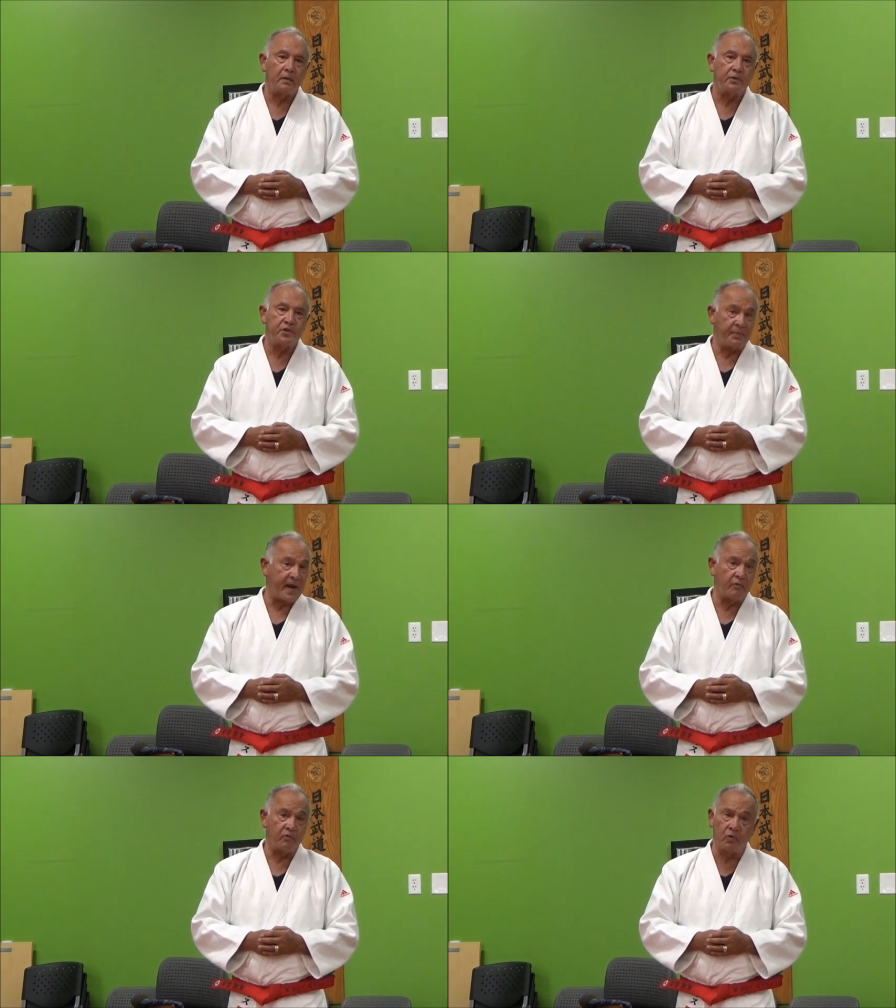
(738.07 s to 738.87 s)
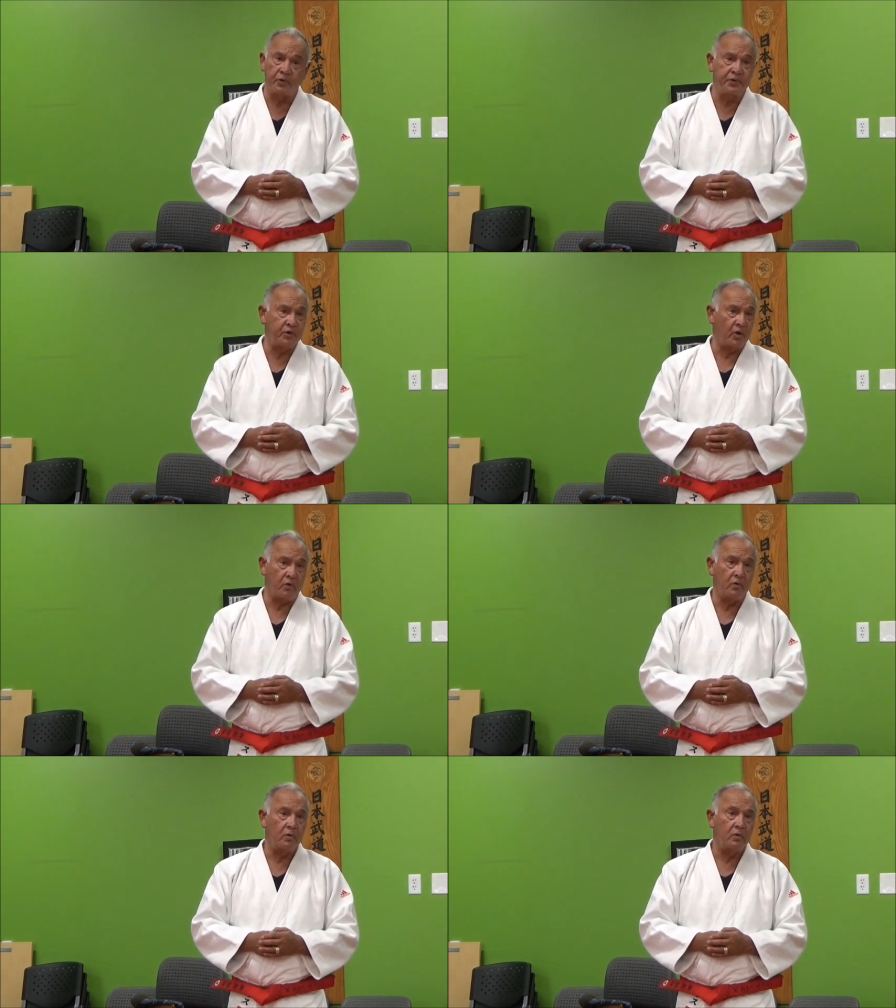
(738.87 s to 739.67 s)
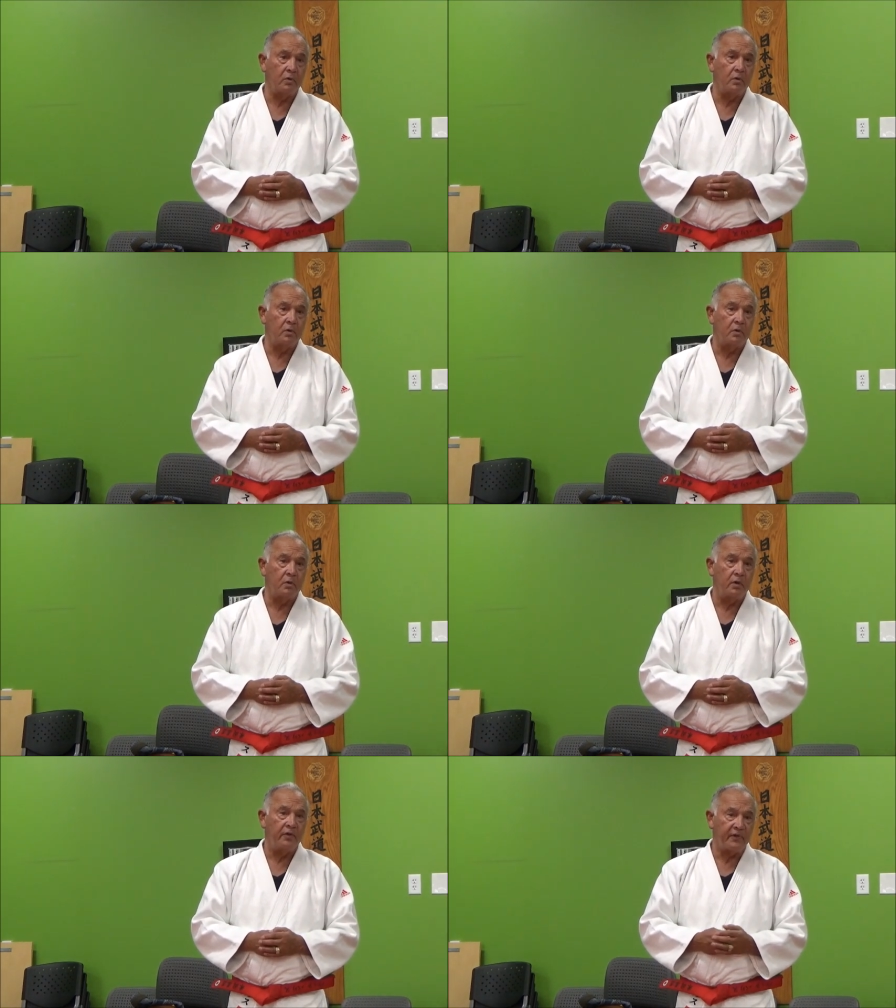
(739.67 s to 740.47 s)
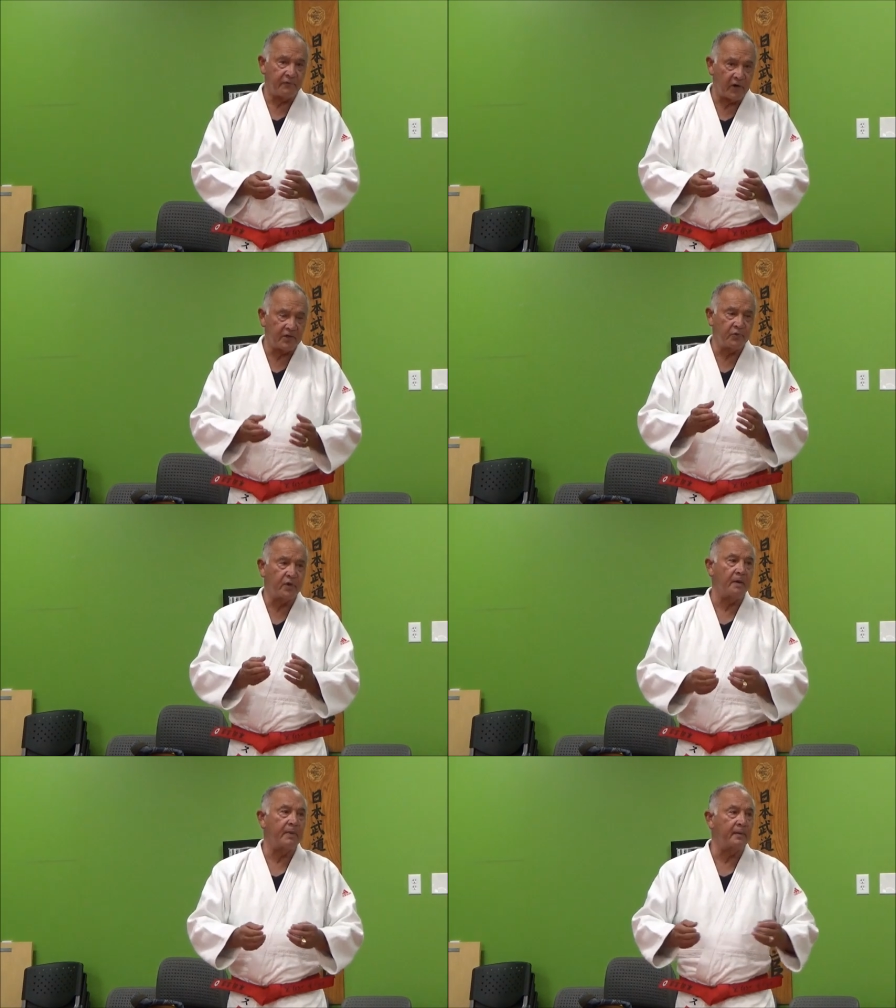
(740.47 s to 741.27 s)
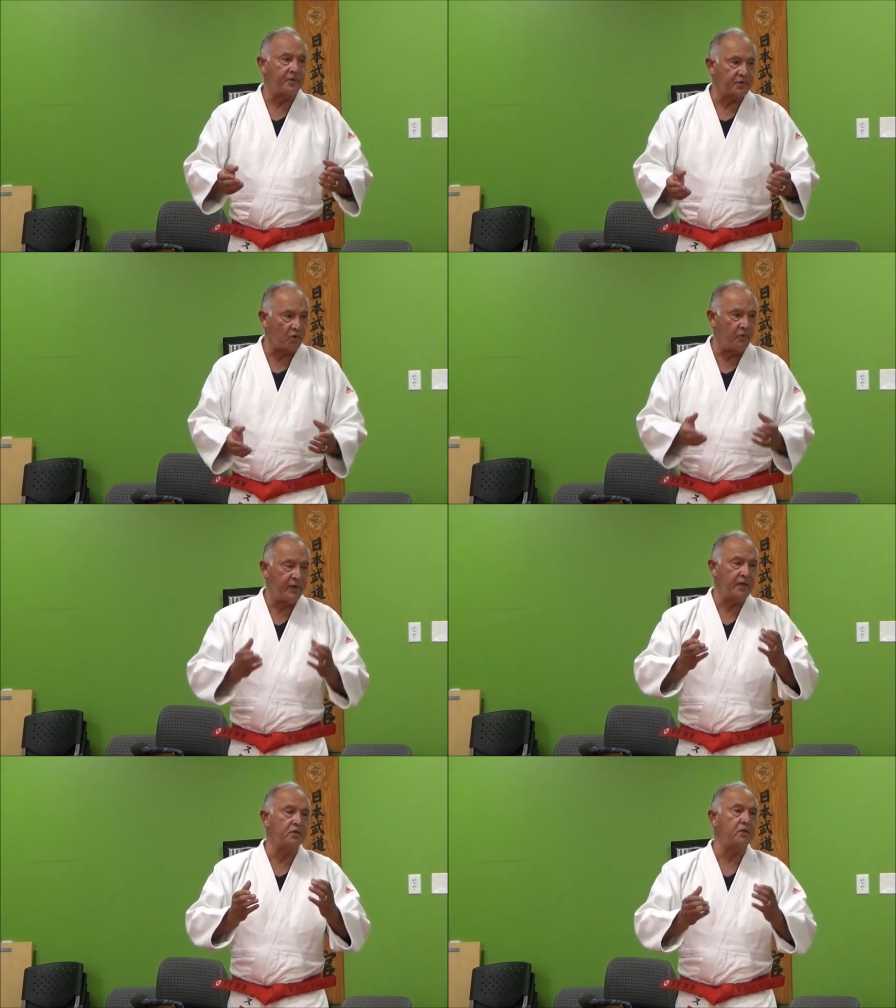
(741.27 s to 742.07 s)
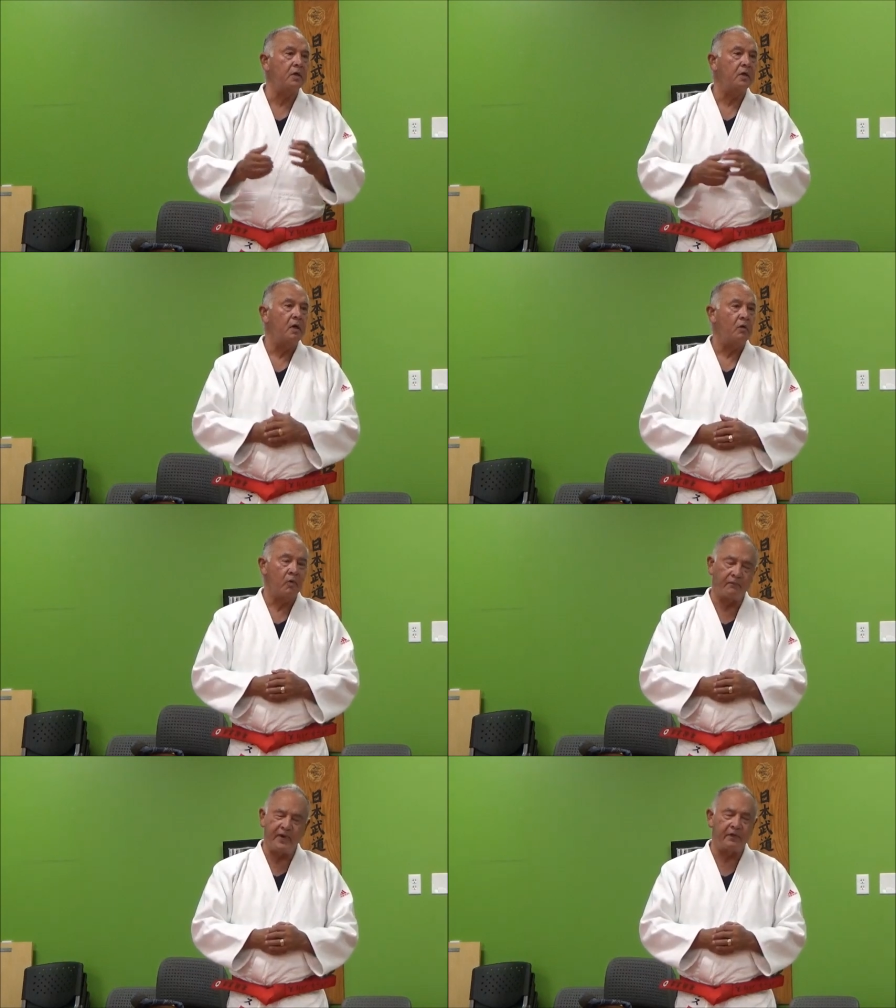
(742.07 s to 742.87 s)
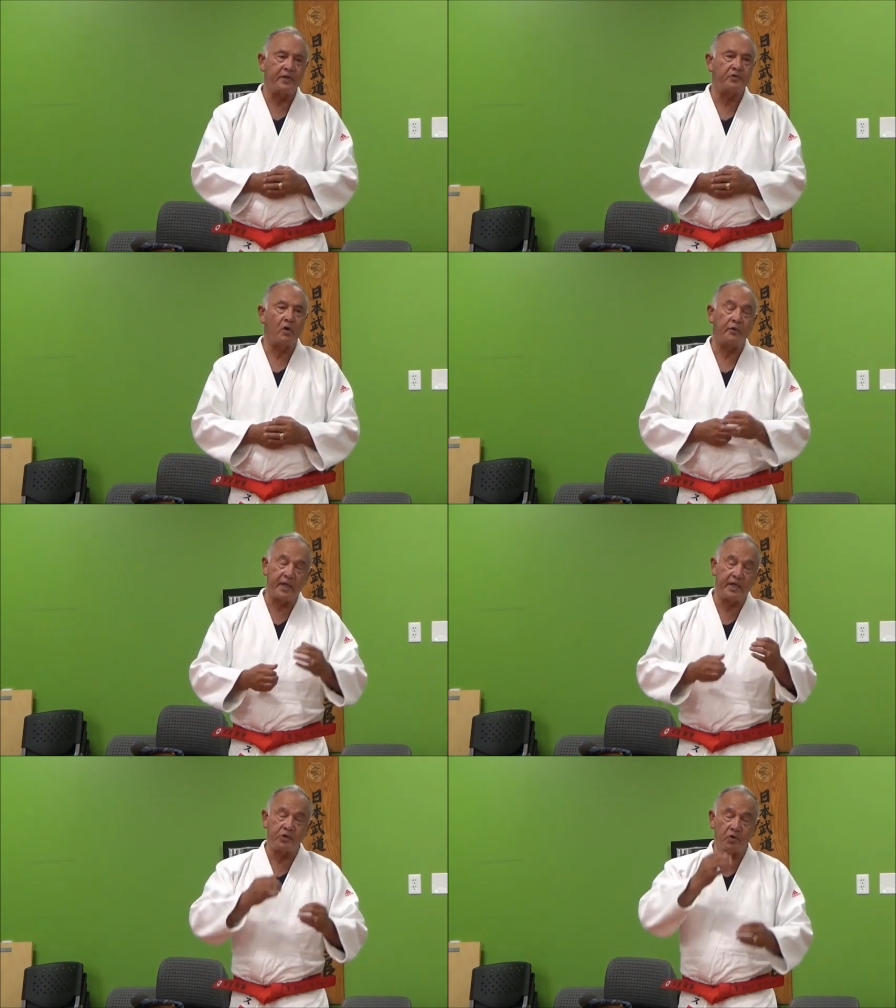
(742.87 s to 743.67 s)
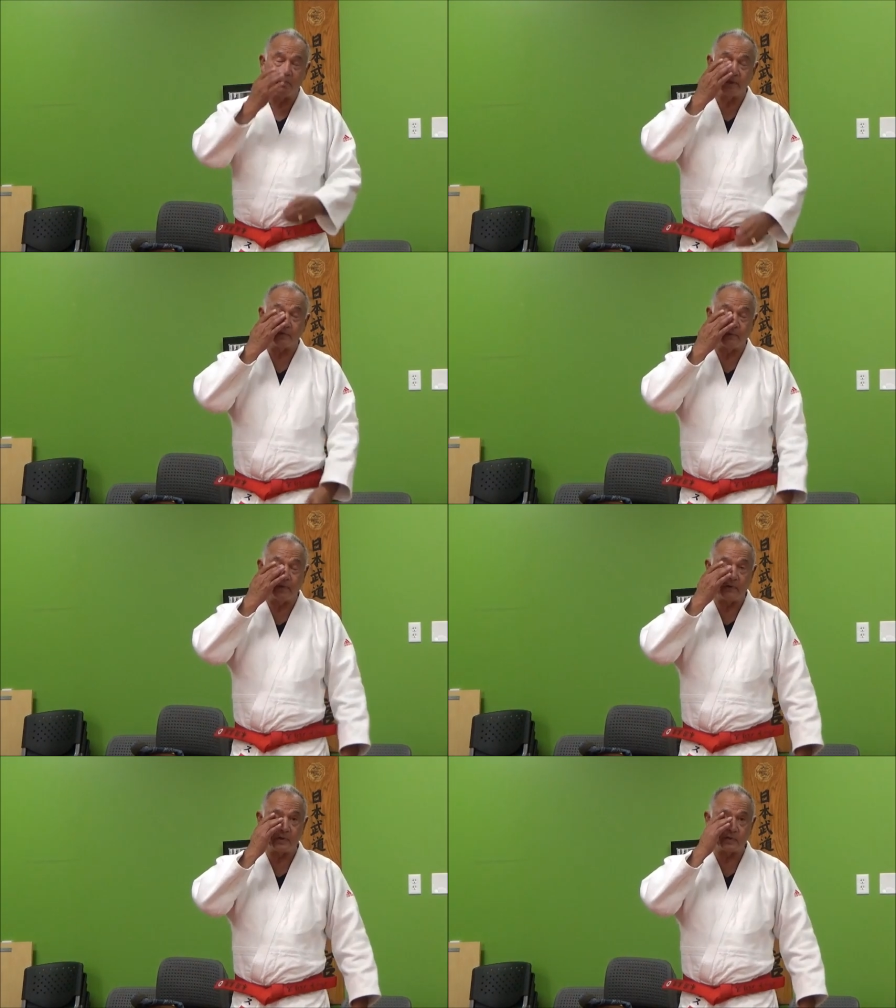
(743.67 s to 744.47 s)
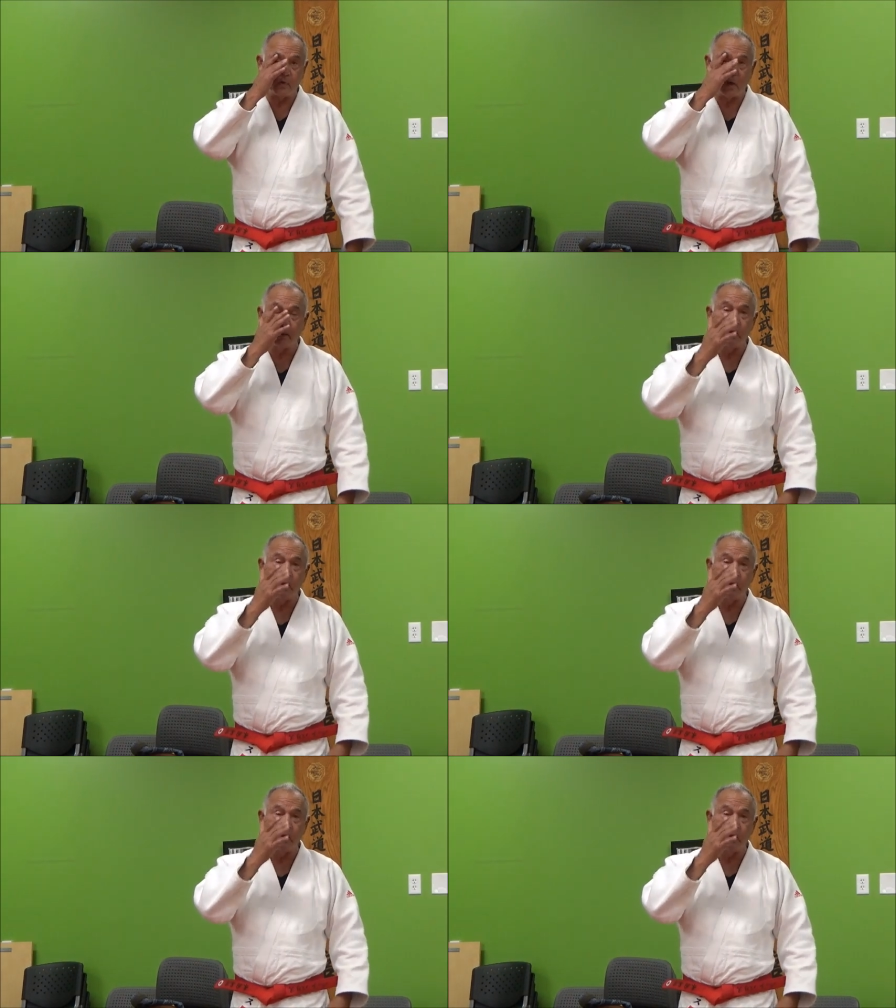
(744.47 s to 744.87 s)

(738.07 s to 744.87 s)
Japan ruled judo. The French were coming up, the Soviets were very strong, the East Germans were very strong.